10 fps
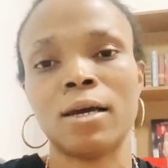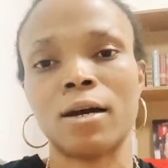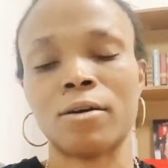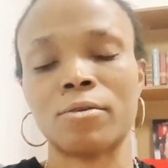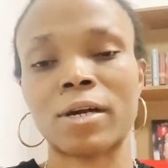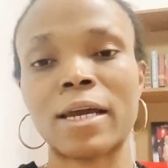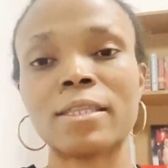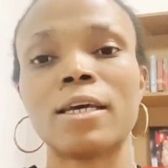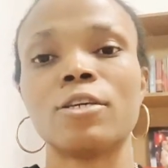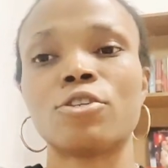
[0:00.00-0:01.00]
all
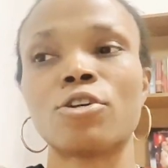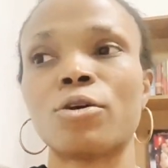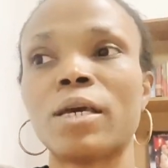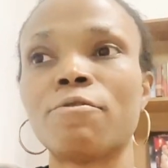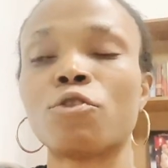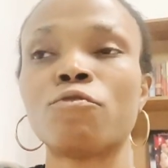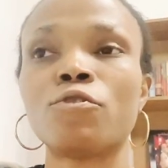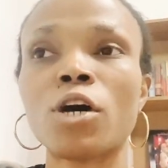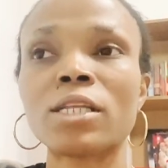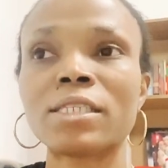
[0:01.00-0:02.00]
right so if
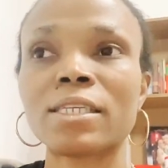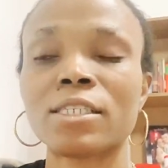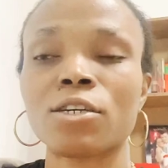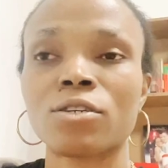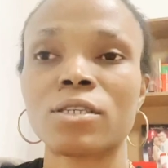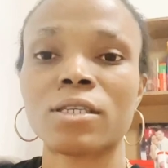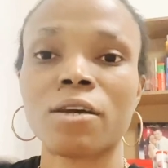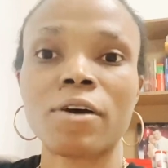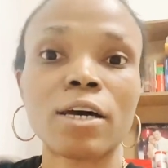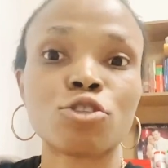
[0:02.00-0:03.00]
you've not tested
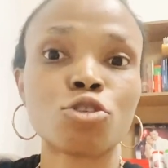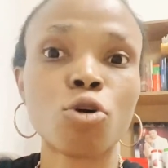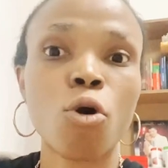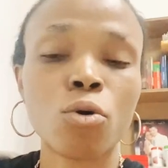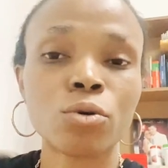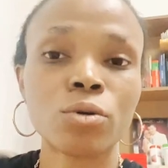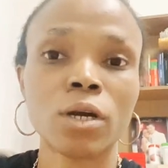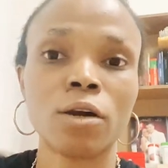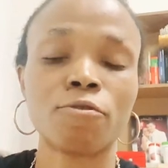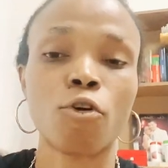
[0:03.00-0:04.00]
yourself at
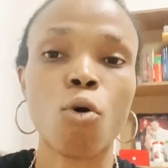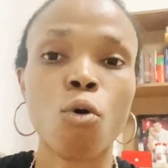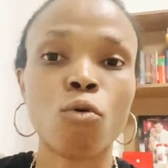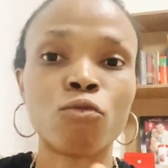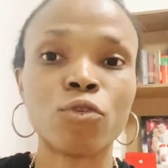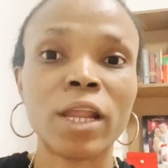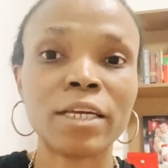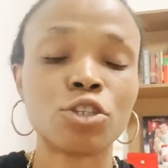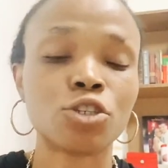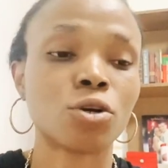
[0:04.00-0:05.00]
all for
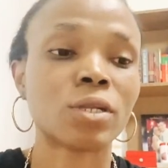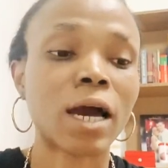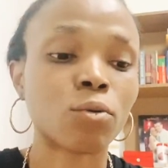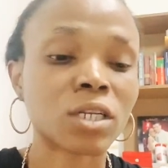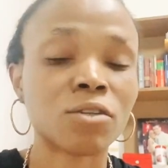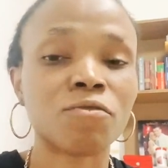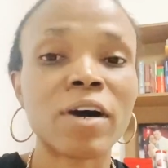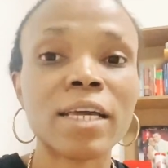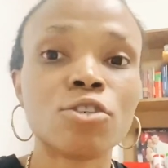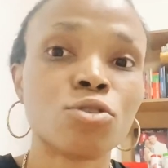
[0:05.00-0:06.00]
ovulation, I would
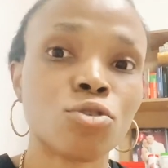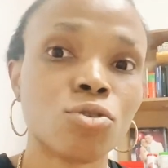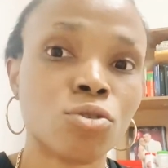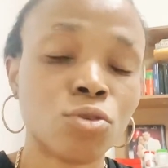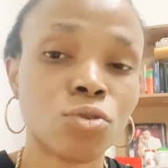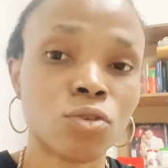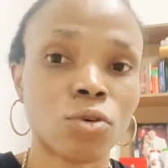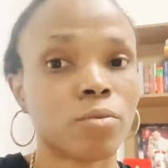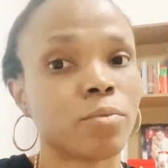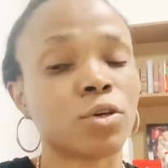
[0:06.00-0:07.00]
advise you to do
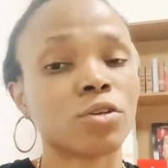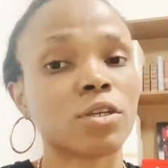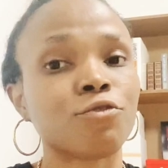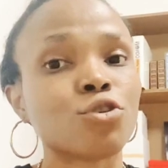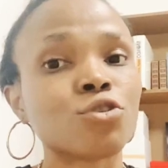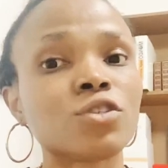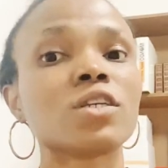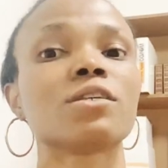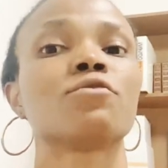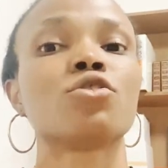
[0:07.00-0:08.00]
so because if you use
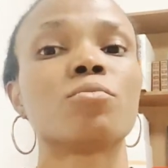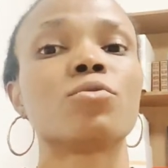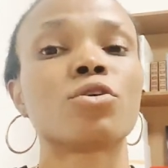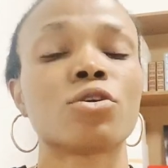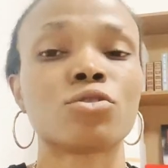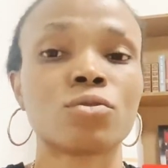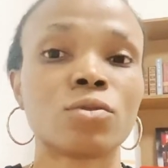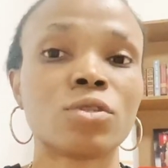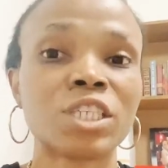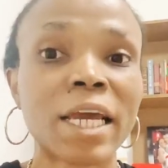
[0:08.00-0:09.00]
your cervical mucus
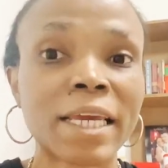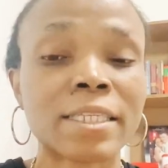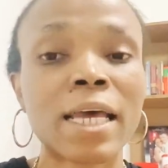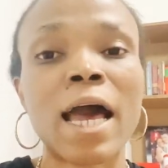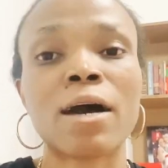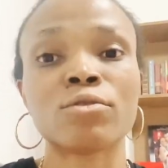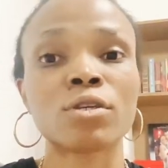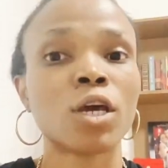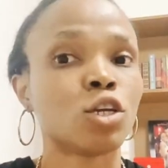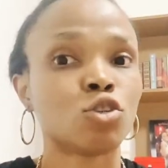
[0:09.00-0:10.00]
to check it
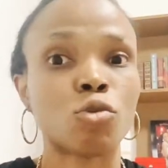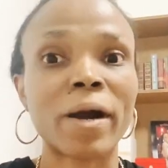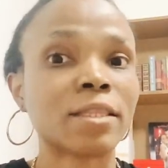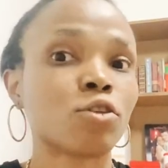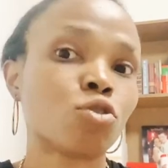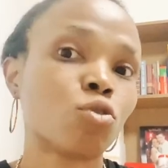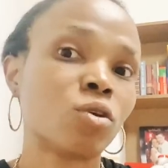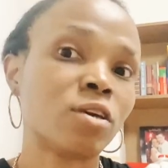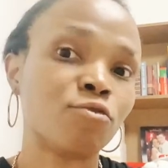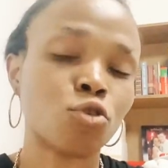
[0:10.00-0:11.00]
out, you might not
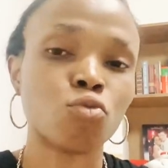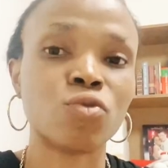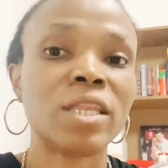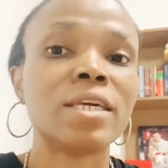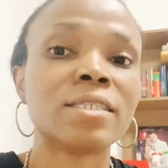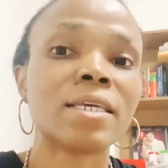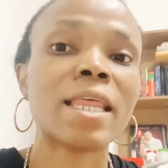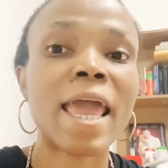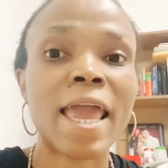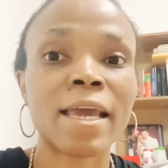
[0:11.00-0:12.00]
know if you're
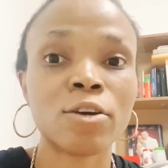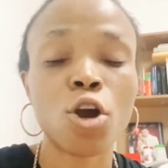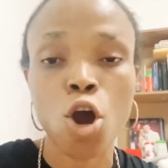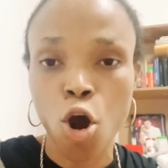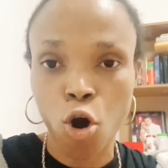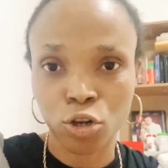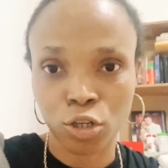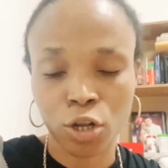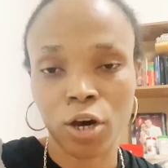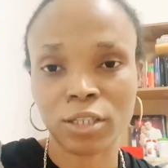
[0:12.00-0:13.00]
releasing egg or
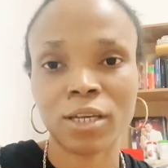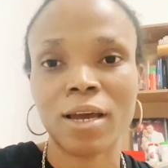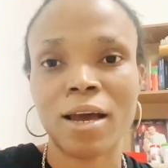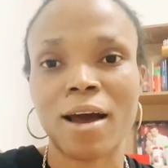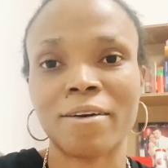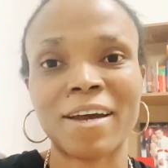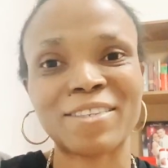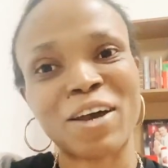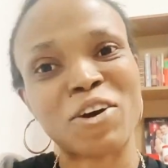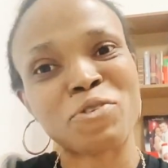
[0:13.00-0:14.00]
not. All
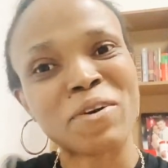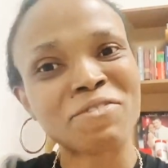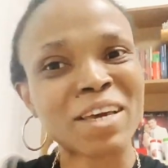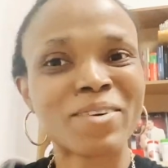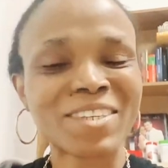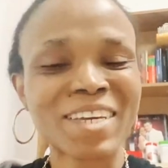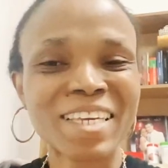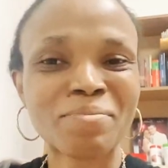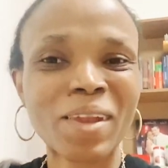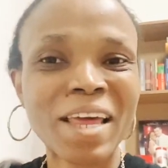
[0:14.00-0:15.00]
right, so I hope I've been able to
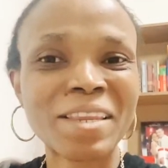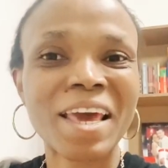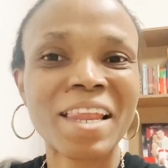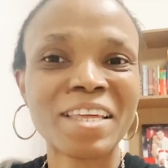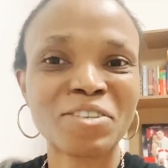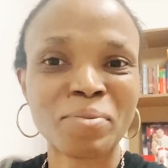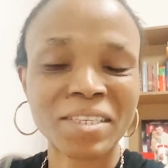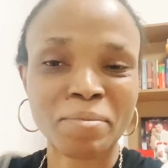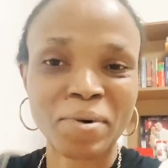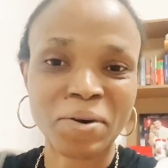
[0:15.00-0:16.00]
explain a little
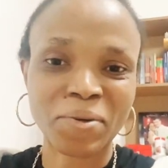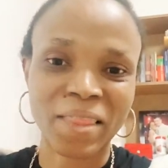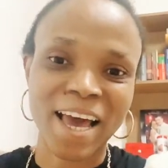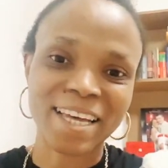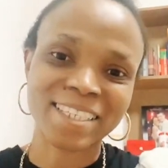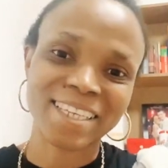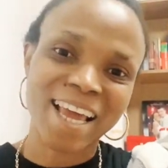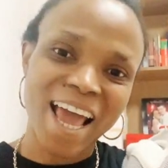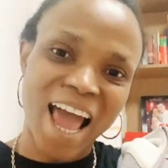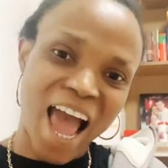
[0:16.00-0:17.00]
bit about that.
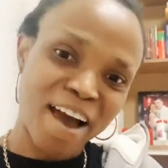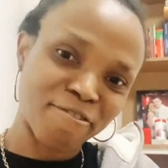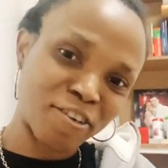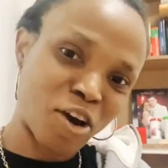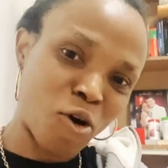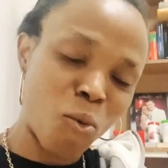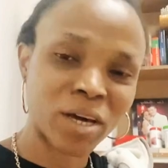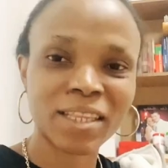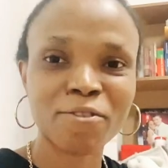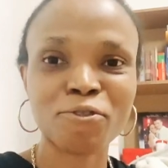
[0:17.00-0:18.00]
Have a
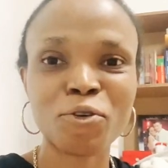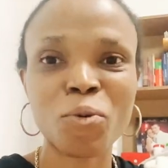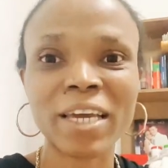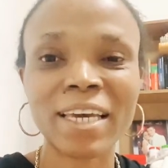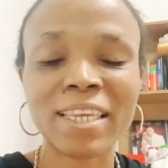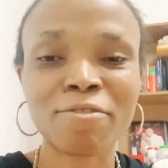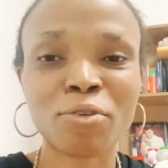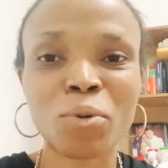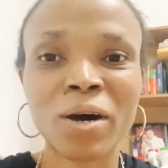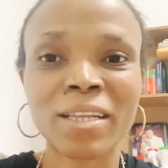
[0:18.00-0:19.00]
wonderful weekend,
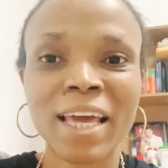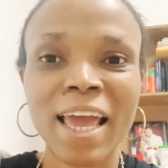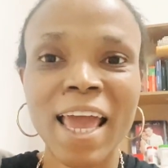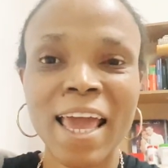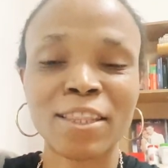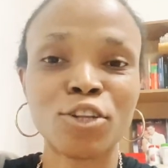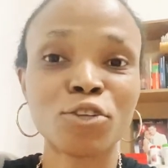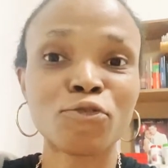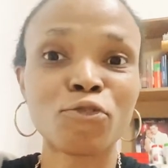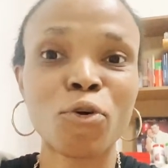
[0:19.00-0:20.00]
everyone, and
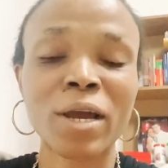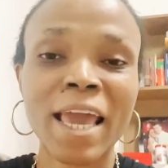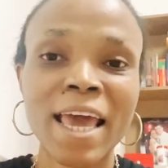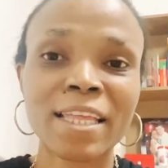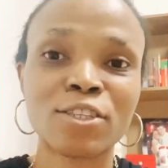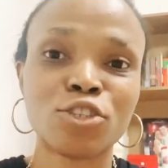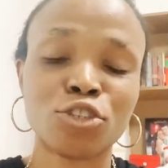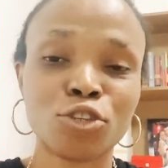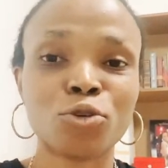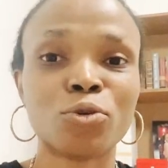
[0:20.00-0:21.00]
don't forget
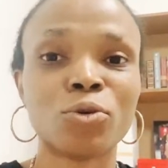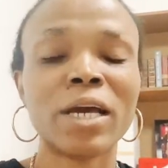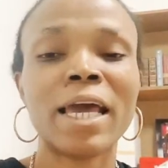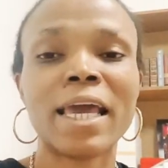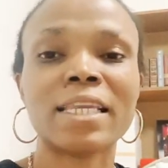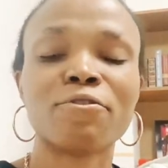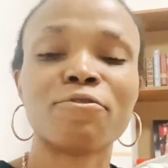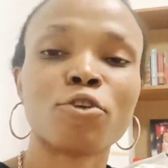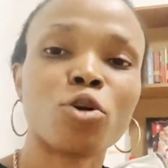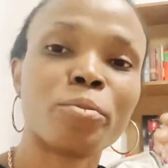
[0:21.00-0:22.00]
to either
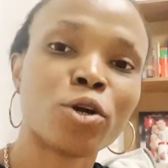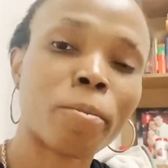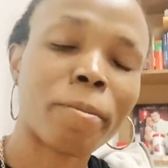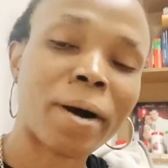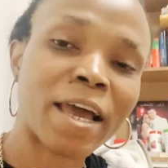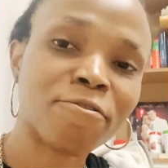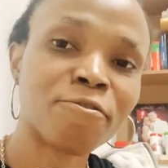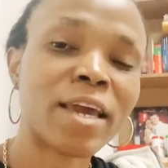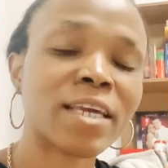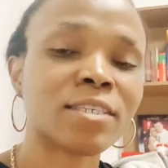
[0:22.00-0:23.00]
follow me on my
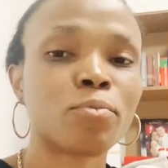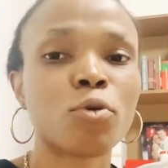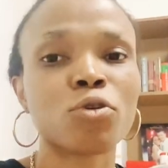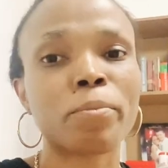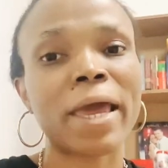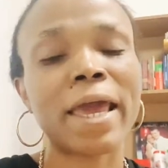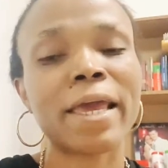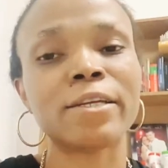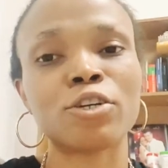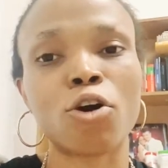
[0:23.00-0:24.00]
Facebook
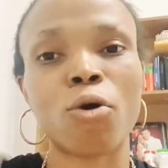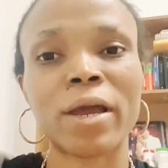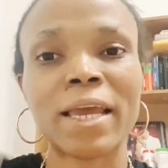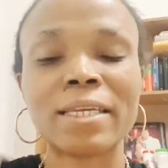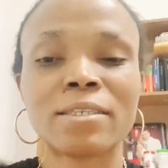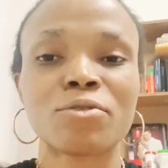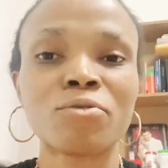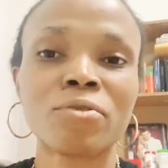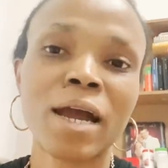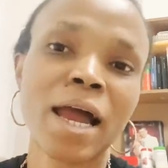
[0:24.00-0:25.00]
page or
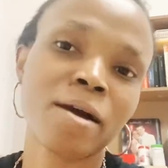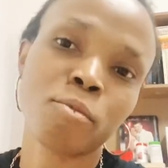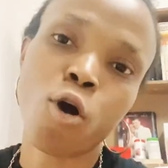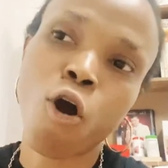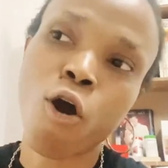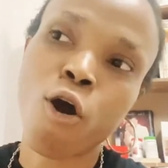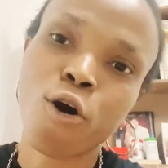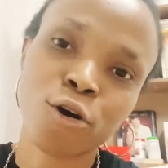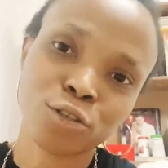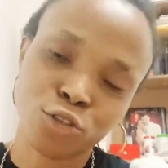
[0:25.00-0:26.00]
Instagram
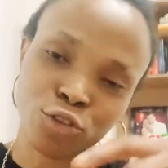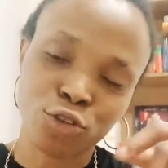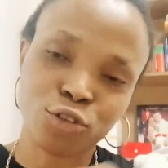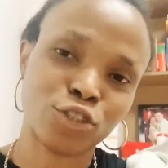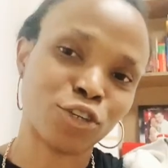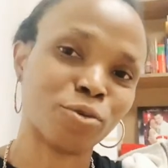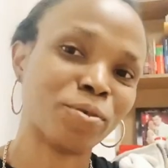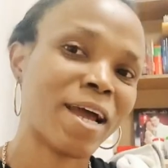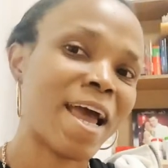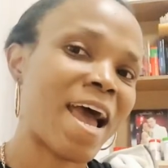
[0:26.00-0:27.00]
or on
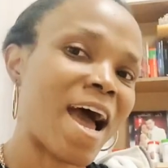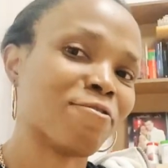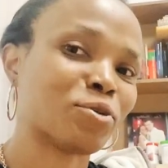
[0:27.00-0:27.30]
YouTube. Have a